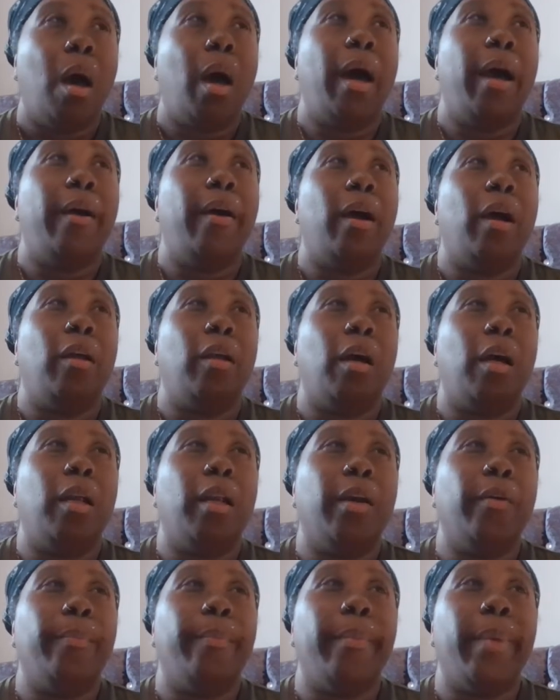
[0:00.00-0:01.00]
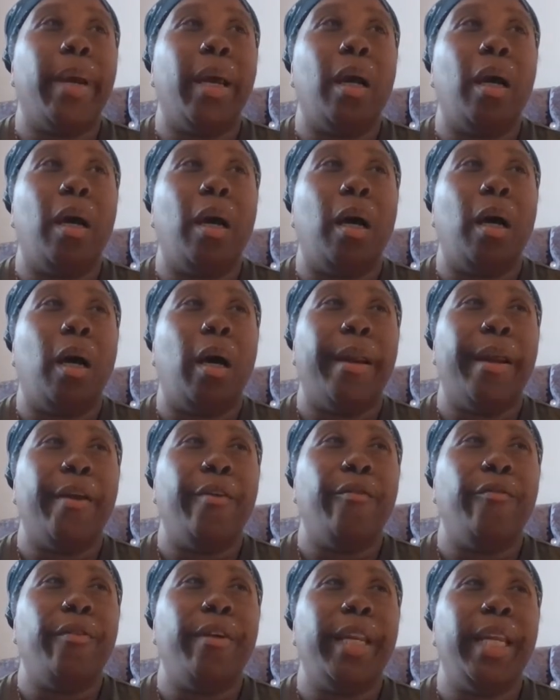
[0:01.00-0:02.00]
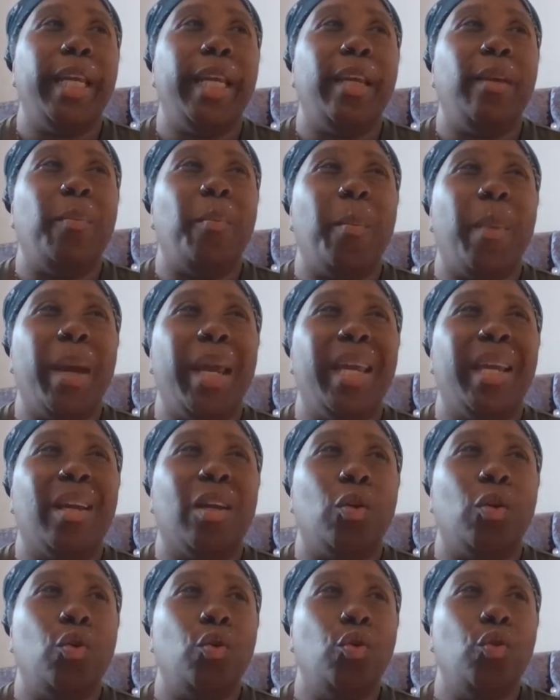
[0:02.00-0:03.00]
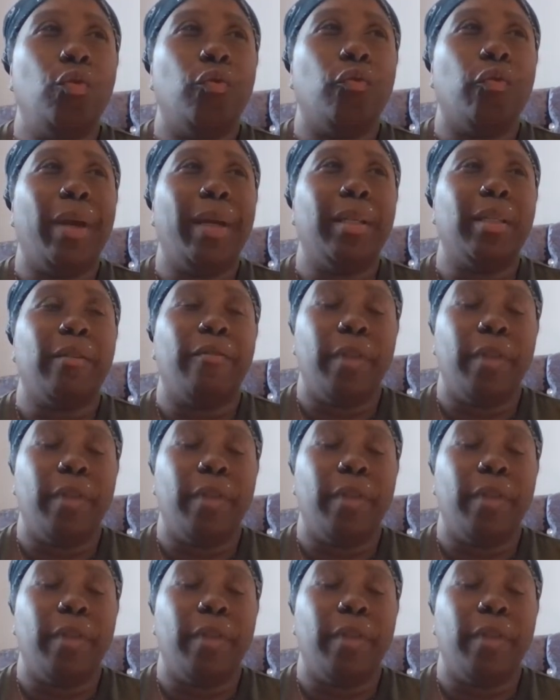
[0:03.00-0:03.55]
I don't really make new friends.